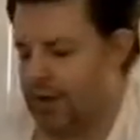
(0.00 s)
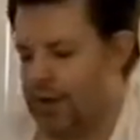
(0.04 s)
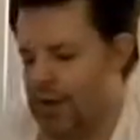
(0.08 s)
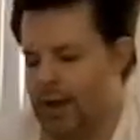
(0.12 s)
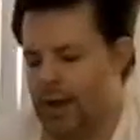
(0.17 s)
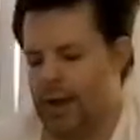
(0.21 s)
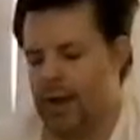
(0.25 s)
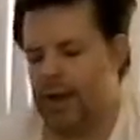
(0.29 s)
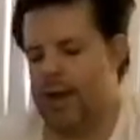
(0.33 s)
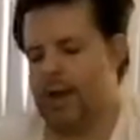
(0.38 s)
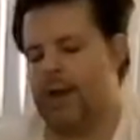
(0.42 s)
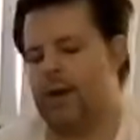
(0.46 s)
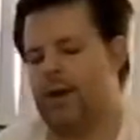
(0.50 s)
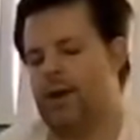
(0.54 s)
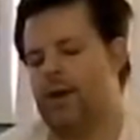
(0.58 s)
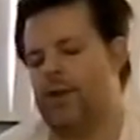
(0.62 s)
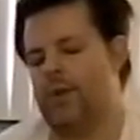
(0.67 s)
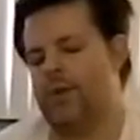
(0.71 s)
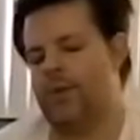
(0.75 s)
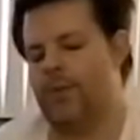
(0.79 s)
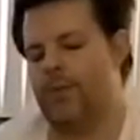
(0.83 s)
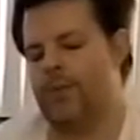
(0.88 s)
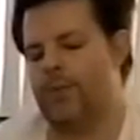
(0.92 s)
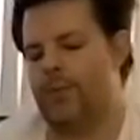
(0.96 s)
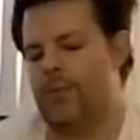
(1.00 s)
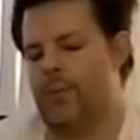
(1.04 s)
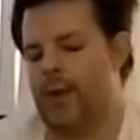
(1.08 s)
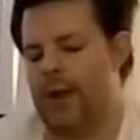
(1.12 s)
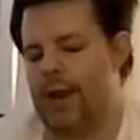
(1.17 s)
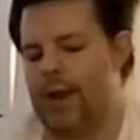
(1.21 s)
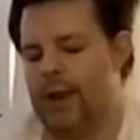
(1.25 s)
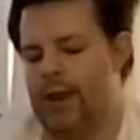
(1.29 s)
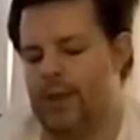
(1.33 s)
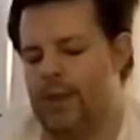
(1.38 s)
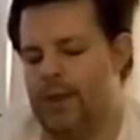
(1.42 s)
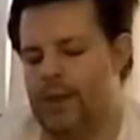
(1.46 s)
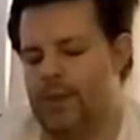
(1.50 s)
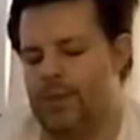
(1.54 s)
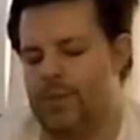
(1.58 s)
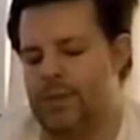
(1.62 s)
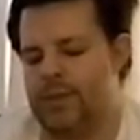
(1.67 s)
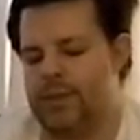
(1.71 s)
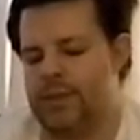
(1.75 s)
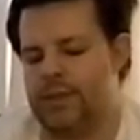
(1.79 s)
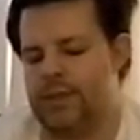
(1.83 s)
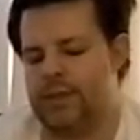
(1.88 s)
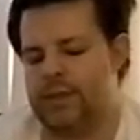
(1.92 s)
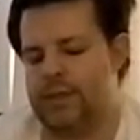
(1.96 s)
And another way you can
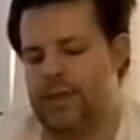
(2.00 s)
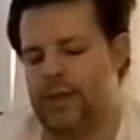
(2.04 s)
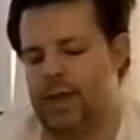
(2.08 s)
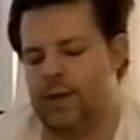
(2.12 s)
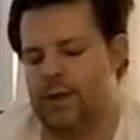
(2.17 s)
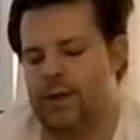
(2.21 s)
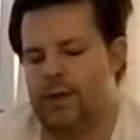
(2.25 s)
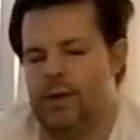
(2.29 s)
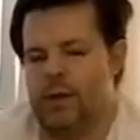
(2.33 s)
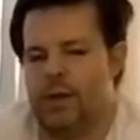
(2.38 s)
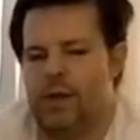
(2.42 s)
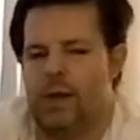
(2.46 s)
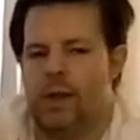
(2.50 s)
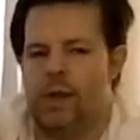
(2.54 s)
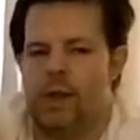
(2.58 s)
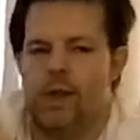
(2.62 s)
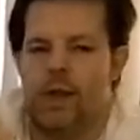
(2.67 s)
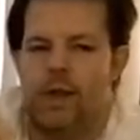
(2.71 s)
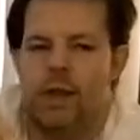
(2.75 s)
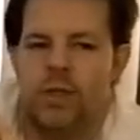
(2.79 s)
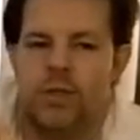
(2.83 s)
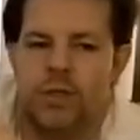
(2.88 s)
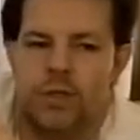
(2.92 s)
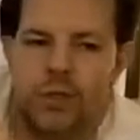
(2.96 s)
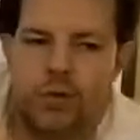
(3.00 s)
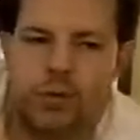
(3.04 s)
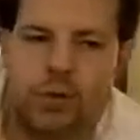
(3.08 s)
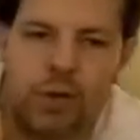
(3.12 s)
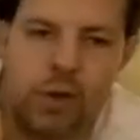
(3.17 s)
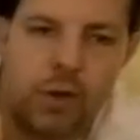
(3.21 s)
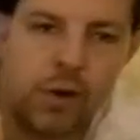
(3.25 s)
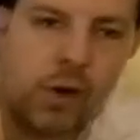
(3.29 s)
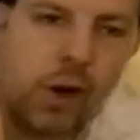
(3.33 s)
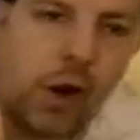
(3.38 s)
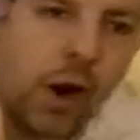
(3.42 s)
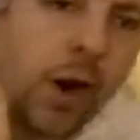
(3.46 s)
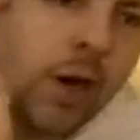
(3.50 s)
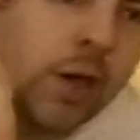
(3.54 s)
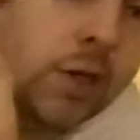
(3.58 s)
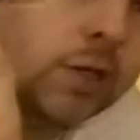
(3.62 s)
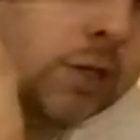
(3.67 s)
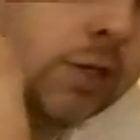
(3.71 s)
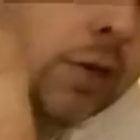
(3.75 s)
basically tell is Yu-Gi-Oh cards